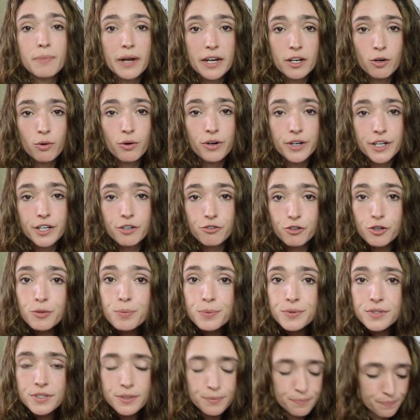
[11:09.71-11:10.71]
minority
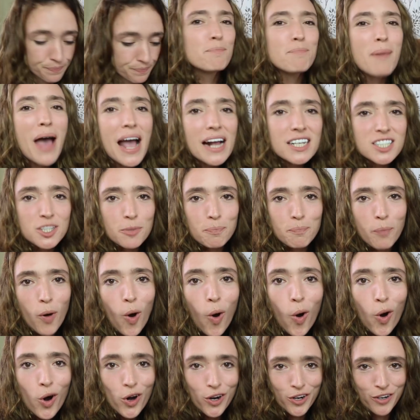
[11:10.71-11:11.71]
groups. Back to
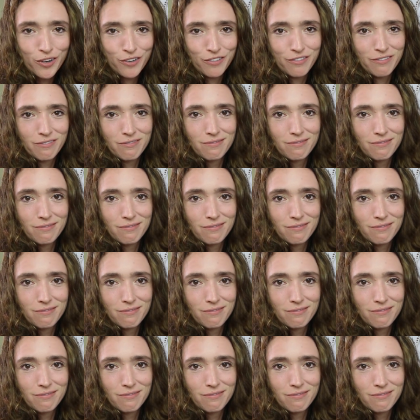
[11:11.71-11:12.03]
porn.